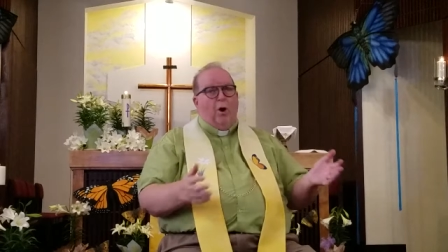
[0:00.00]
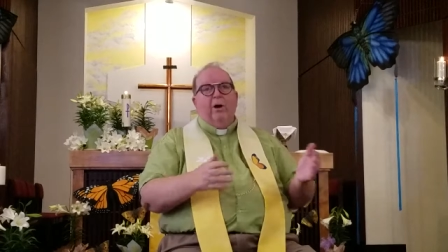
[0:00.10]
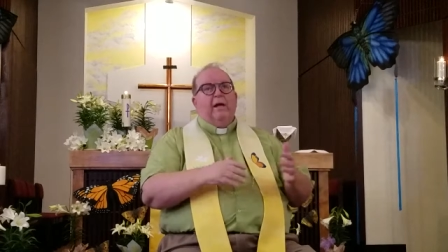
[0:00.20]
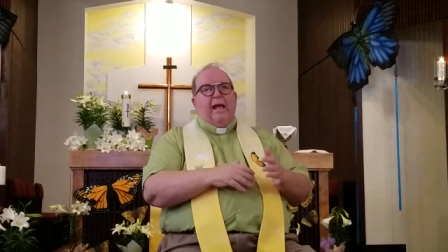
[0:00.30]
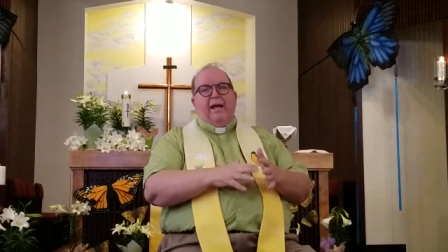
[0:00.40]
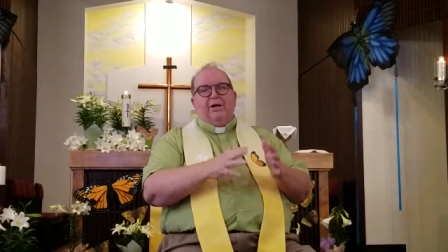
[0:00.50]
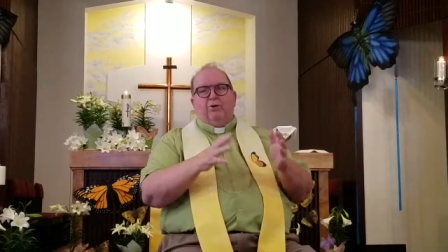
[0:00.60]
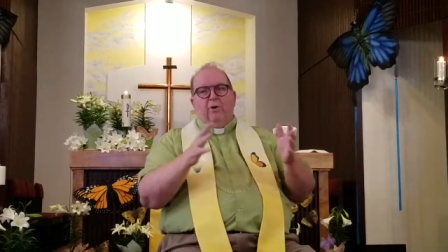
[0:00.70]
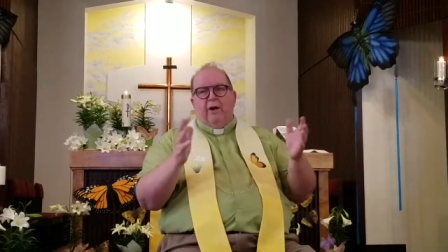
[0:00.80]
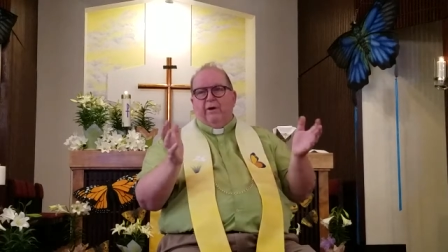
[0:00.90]
or an
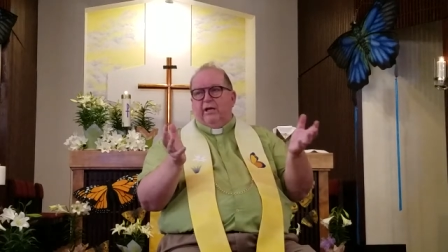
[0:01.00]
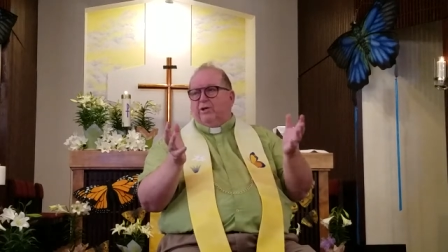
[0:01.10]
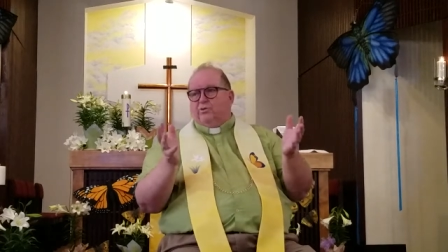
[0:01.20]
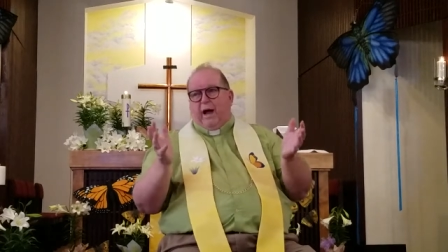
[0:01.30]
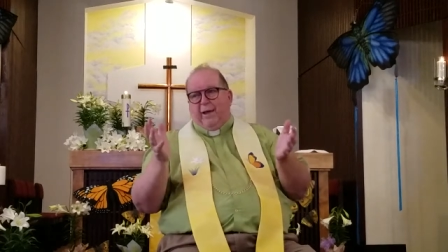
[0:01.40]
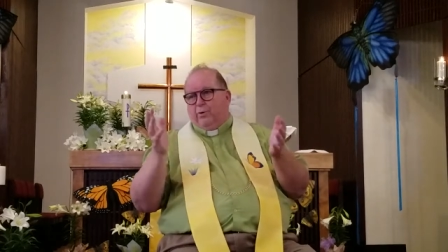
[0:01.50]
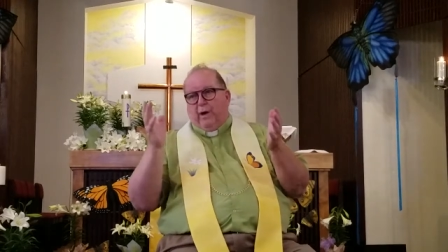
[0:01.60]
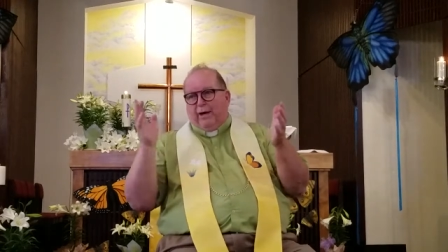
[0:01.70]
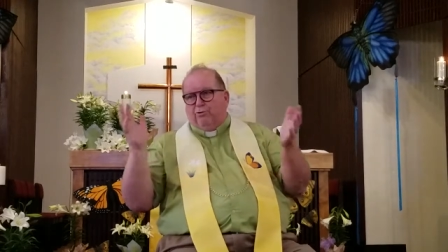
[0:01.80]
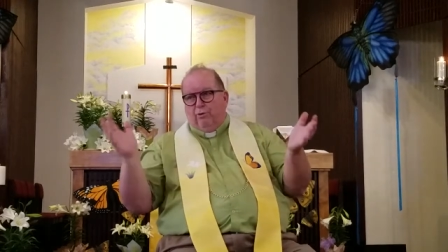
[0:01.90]
agrarian tribe who
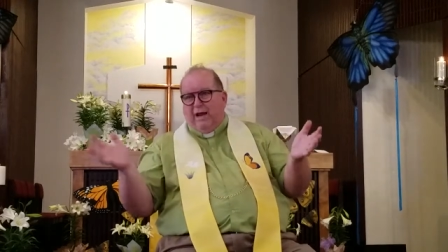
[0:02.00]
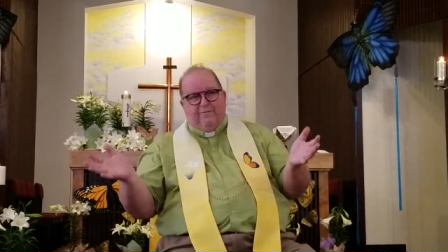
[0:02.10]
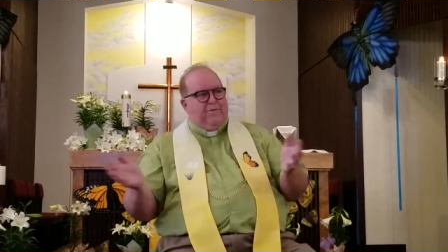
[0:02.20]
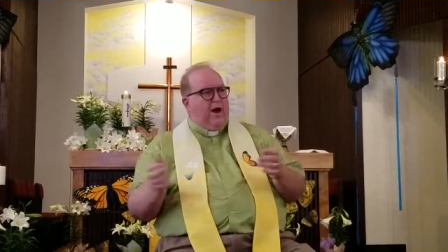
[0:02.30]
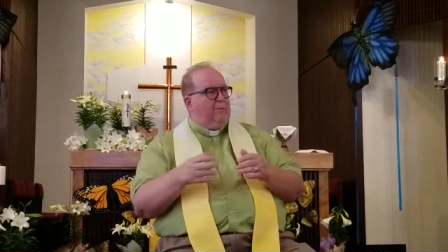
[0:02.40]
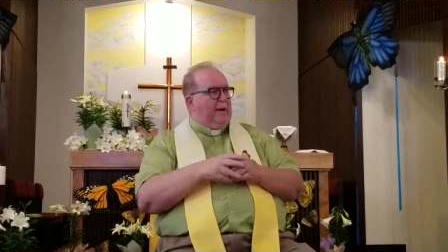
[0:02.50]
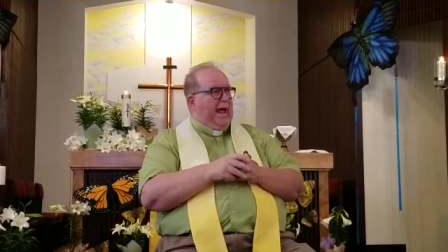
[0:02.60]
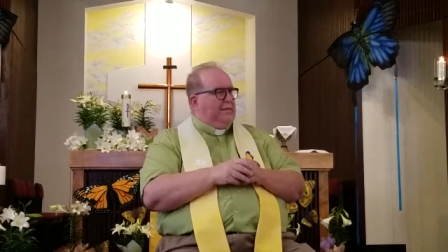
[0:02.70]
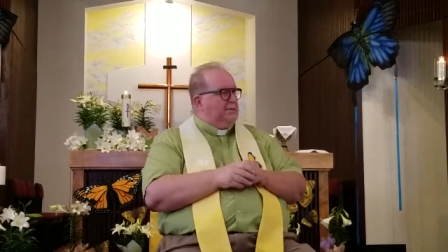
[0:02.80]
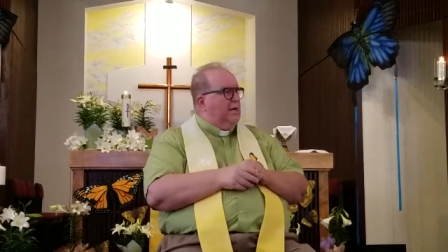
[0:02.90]
had great
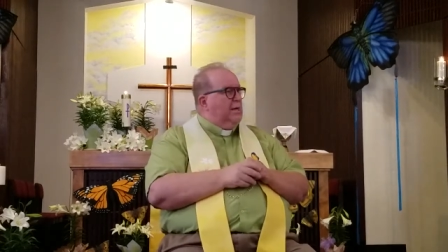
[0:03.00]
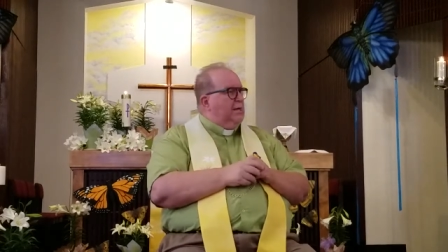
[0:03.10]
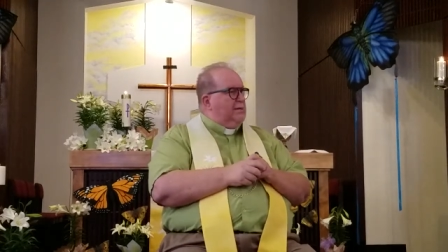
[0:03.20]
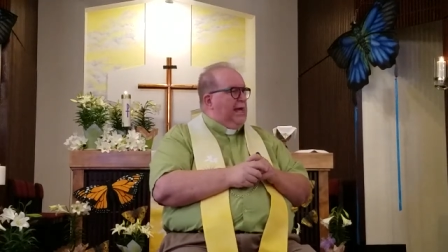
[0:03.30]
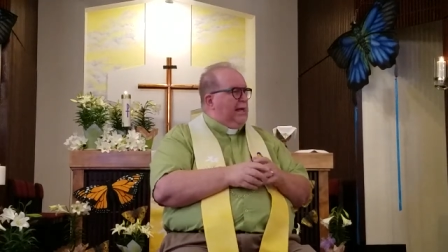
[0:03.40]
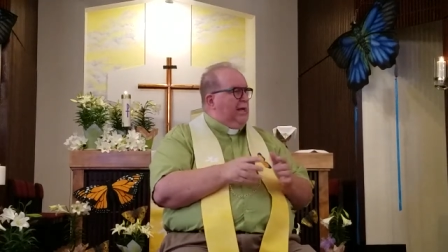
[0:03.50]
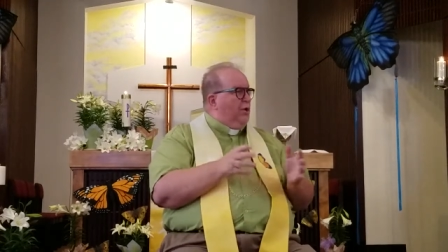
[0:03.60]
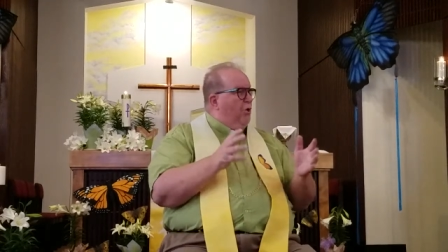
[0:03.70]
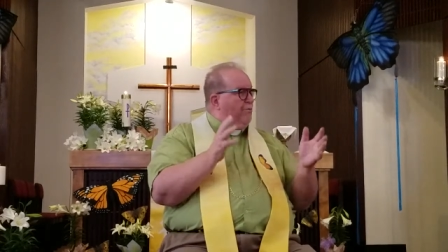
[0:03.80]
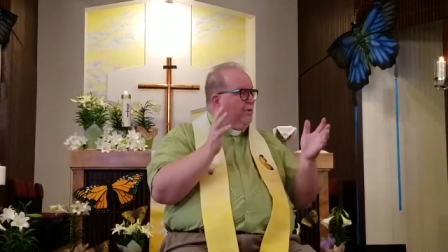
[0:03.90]
farmlands taking
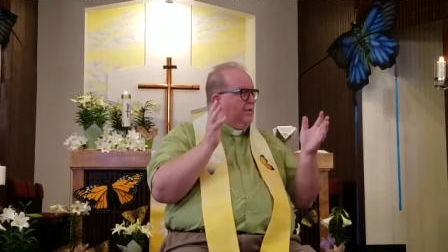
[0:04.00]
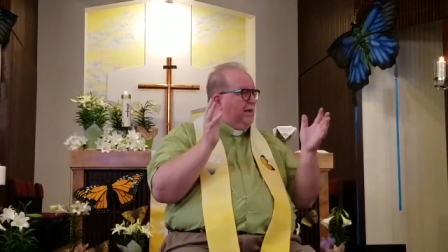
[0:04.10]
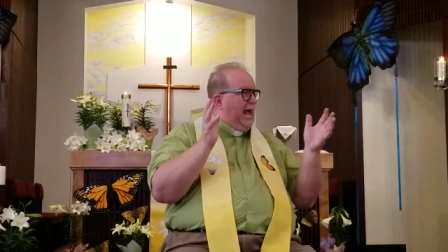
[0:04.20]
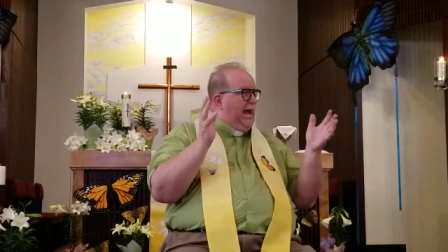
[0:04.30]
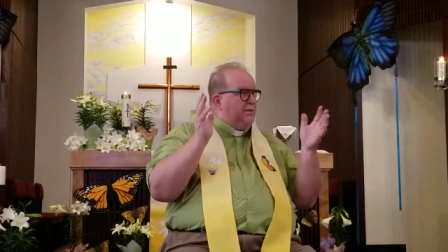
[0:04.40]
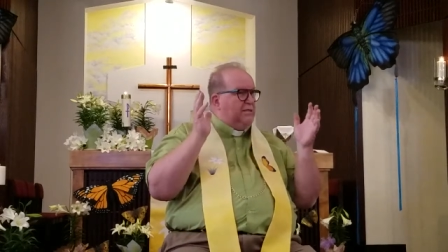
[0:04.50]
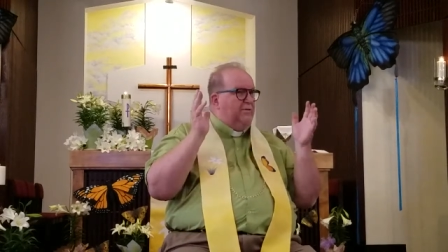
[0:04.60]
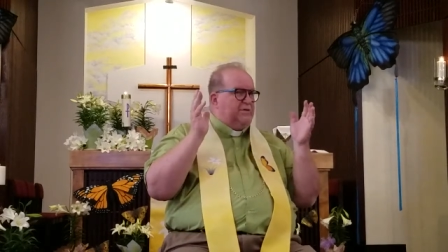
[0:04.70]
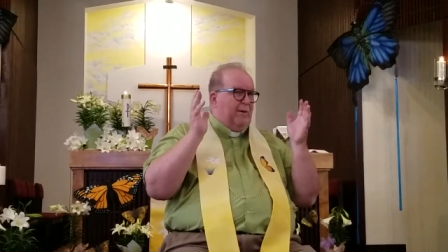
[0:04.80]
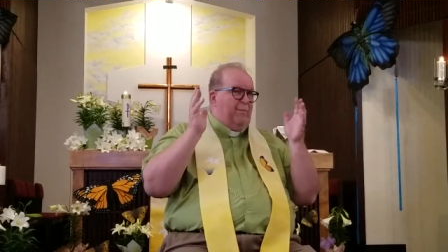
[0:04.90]
over the lands
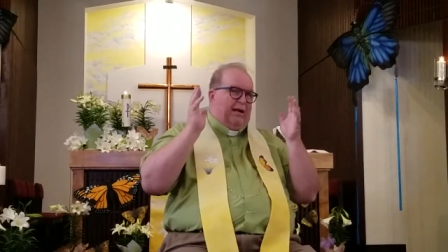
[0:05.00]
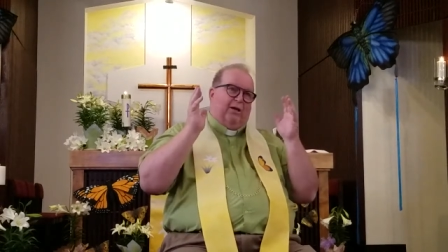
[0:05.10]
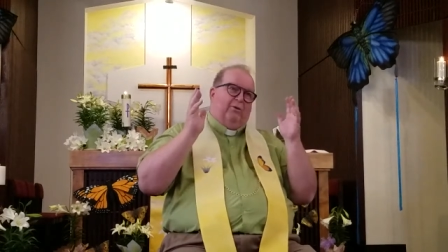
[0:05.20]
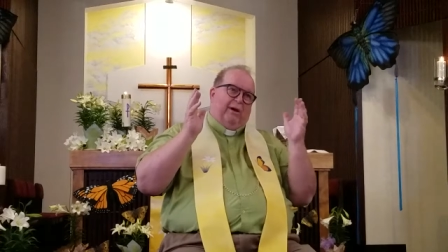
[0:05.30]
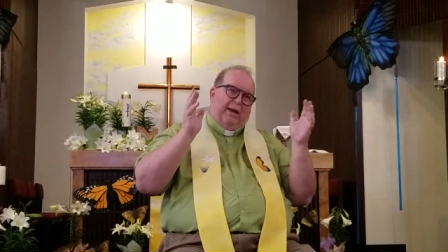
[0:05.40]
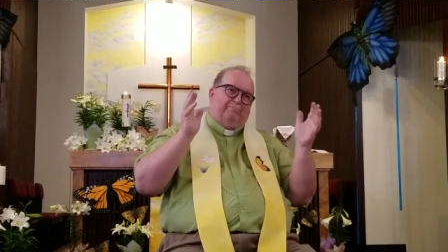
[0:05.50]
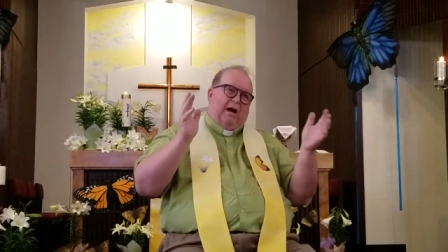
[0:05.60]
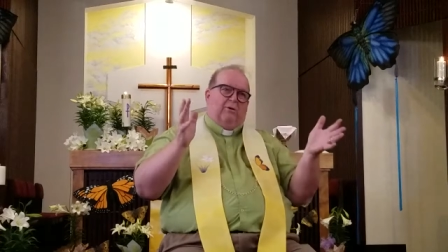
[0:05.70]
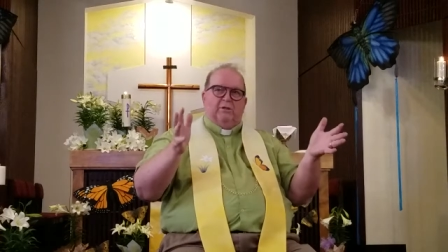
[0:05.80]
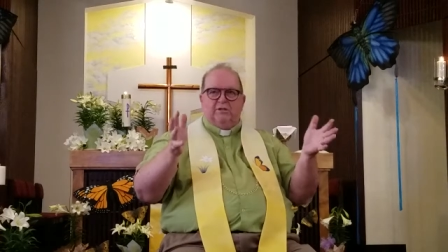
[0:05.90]
of somebody who had
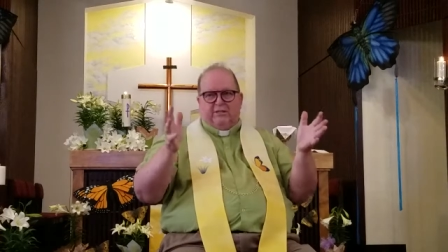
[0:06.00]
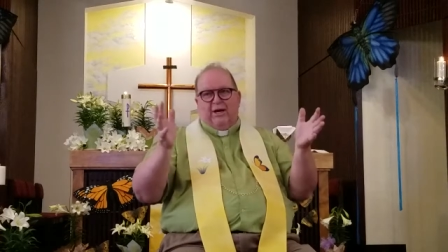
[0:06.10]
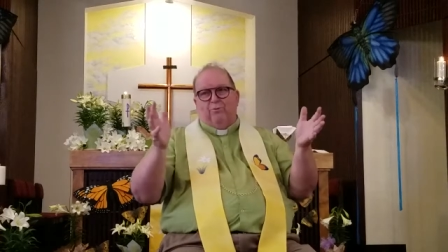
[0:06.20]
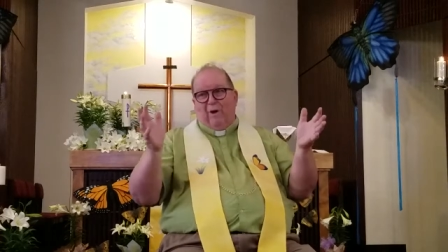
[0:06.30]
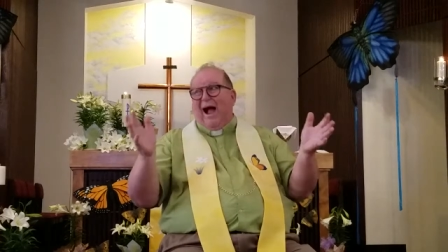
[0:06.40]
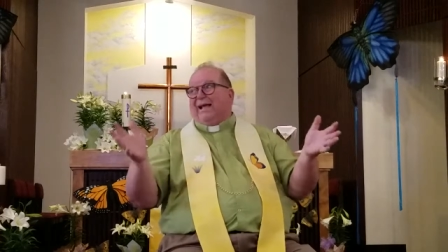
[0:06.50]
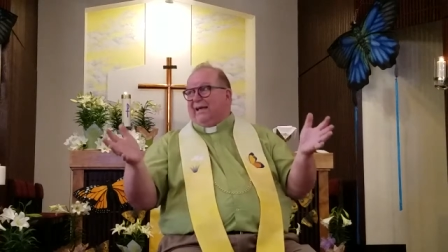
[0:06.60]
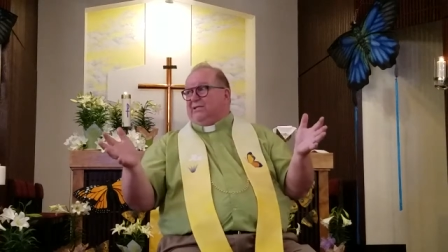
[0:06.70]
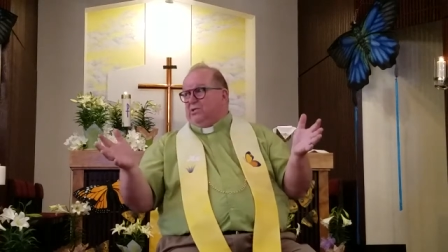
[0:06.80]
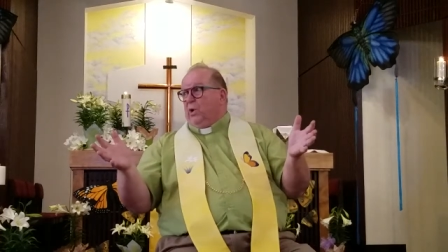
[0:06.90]
mountainous and
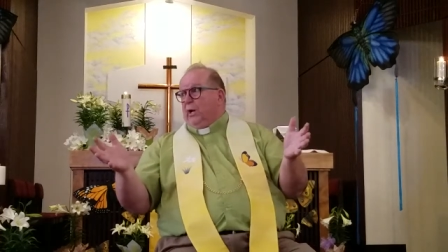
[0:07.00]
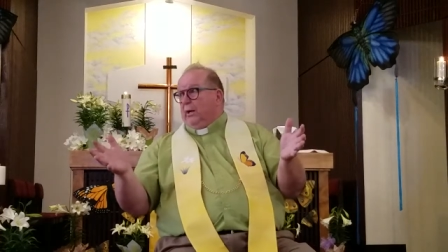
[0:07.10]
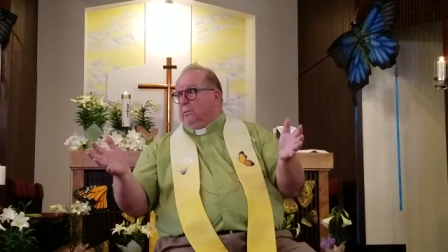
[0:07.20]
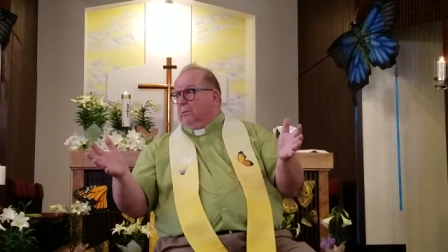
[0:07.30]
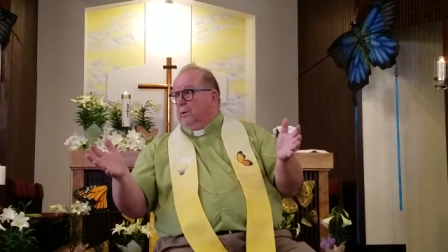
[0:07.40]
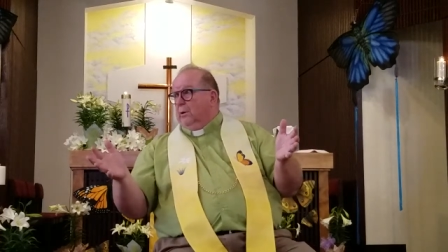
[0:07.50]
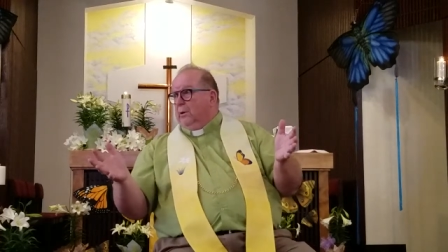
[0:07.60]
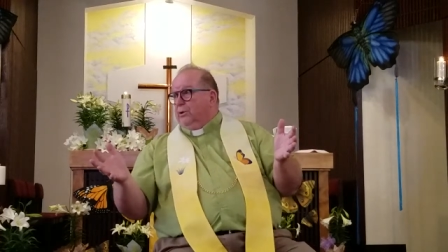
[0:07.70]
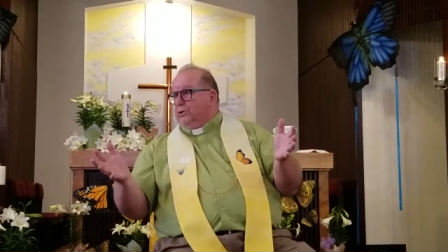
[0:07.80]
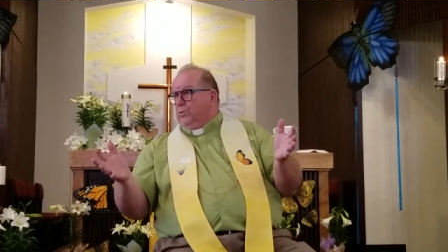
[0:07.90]
rocky soil
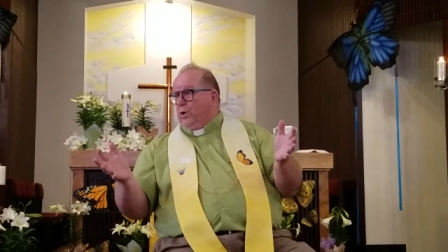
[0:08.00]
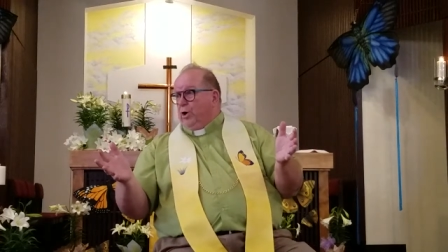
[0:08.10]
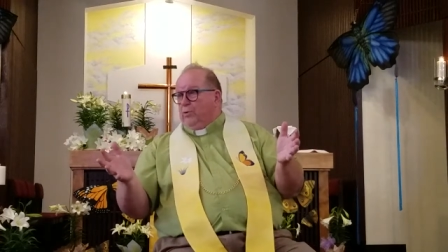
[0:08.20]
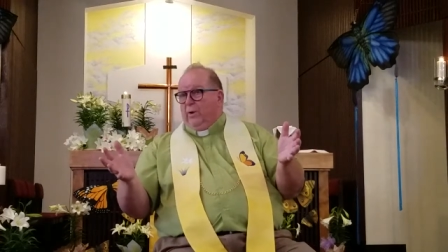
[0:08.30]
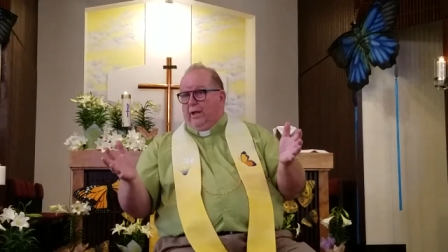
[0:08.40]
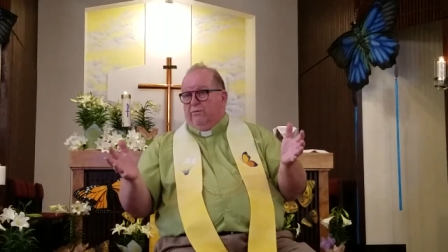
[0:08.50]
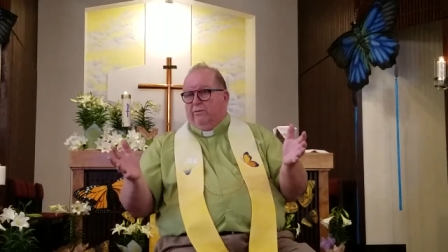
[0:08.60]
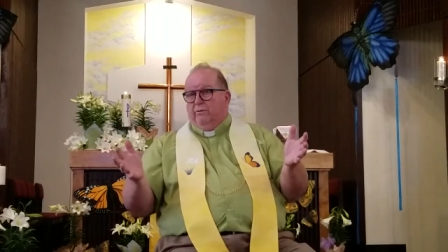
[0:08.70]
to work with.